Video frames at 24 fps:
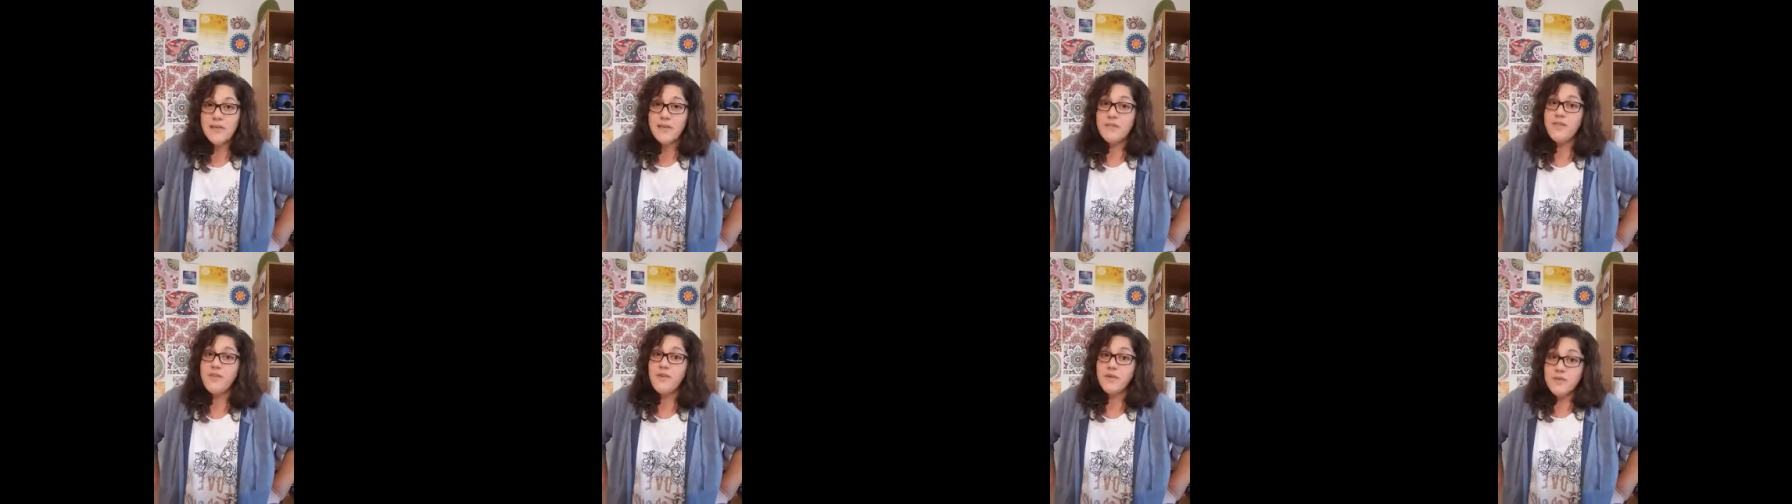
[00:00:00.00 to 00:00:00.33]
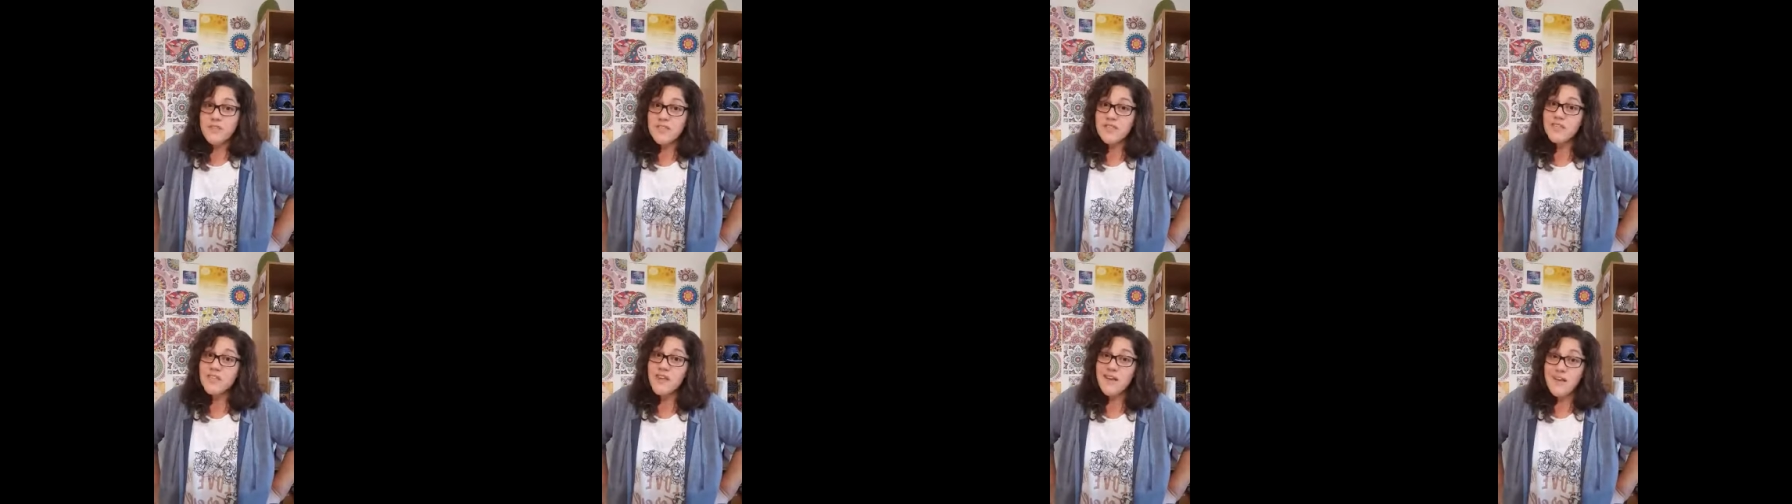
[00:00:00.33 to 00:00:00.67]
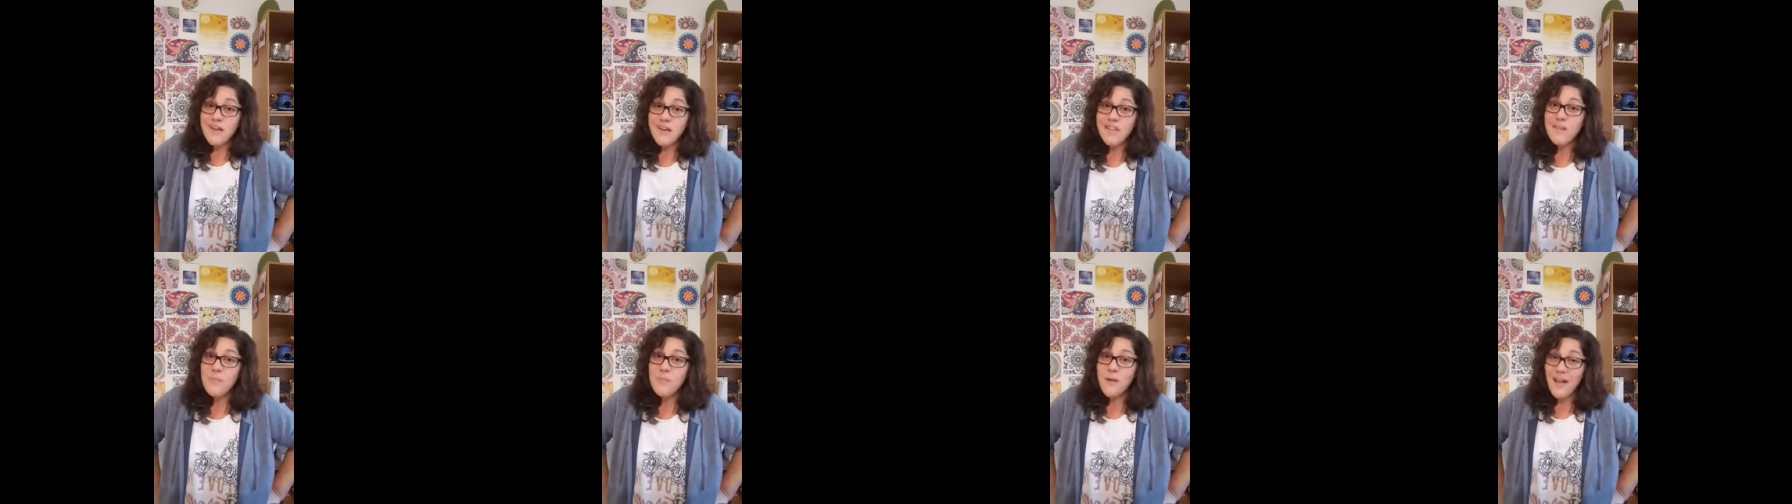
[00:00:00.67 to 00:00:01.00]
And if you're
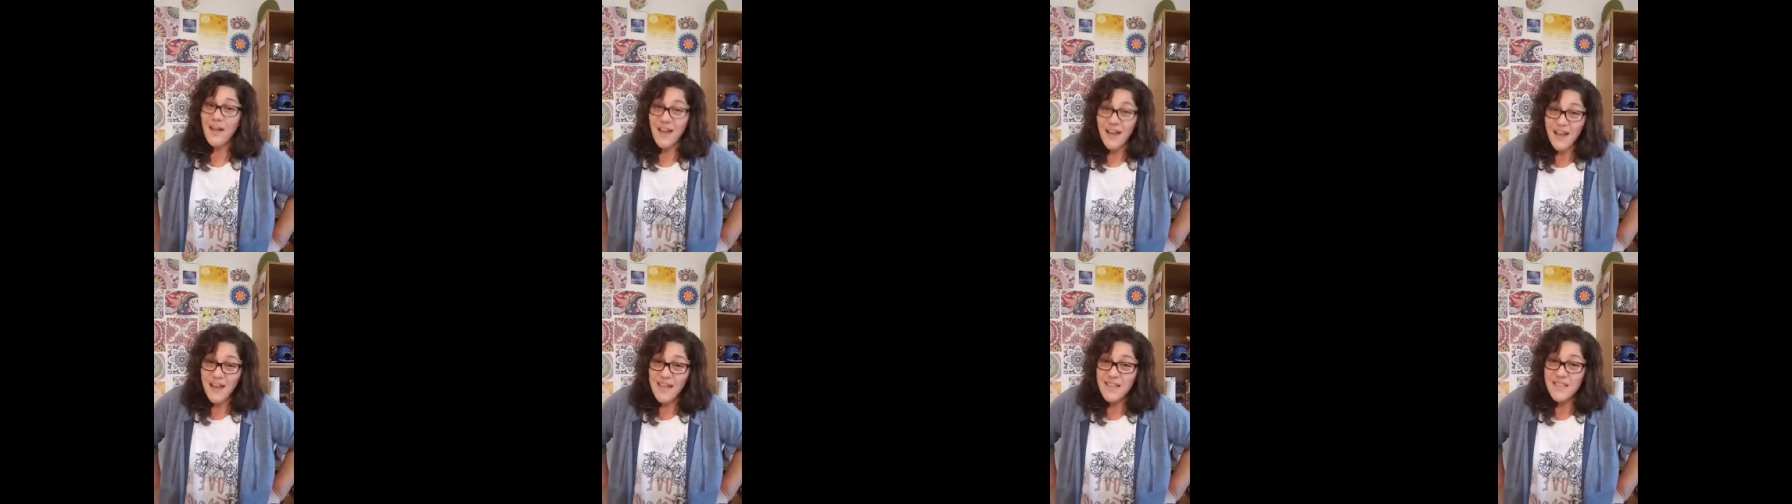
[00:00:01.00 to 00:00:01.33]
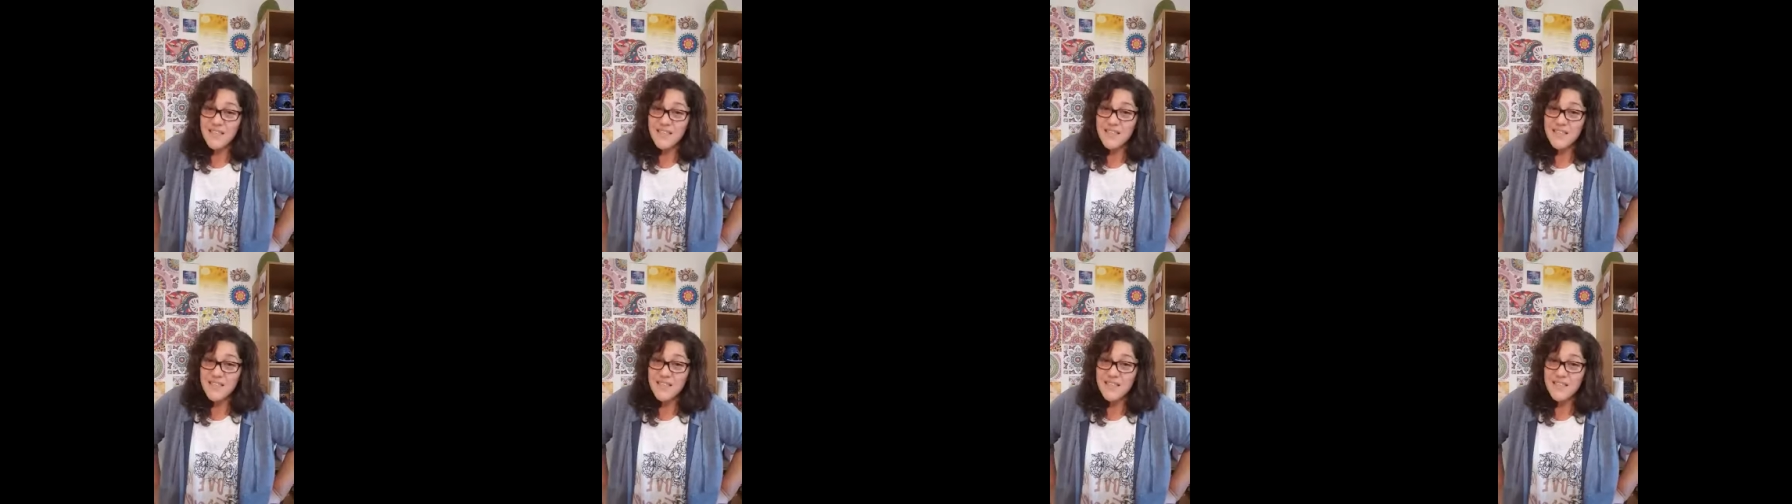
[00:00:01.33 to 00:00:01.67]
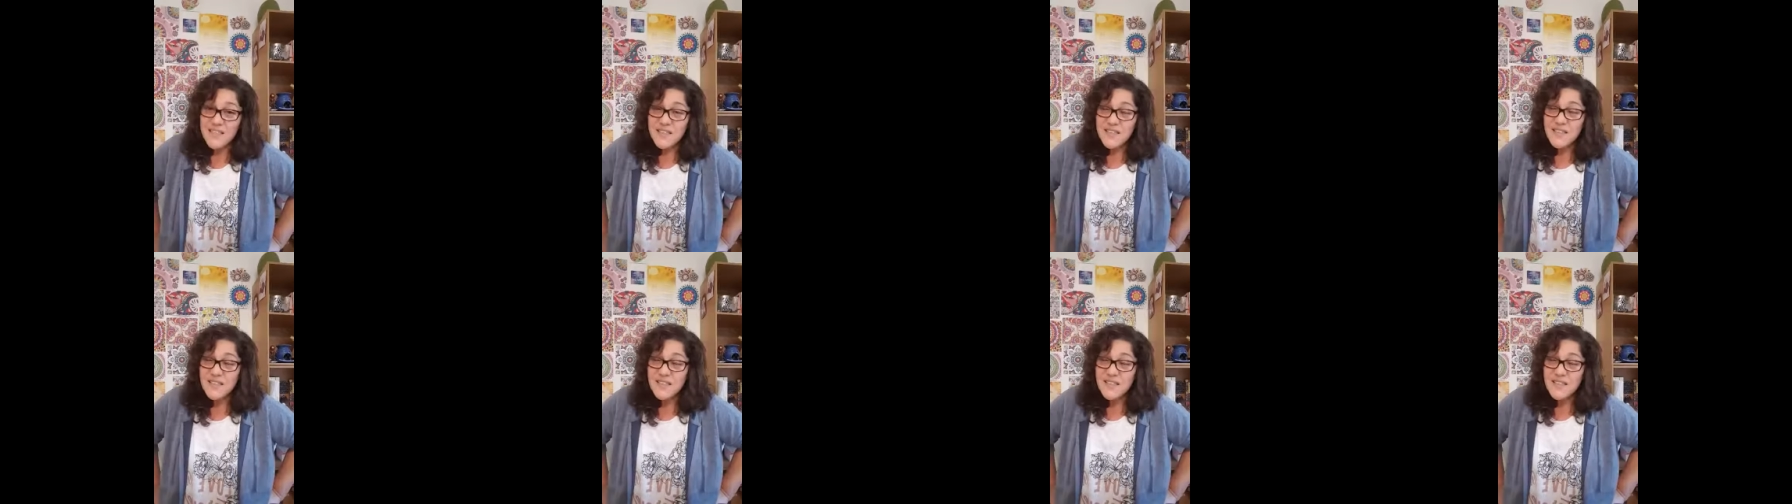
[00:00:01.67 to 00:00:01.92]
stuck in the past,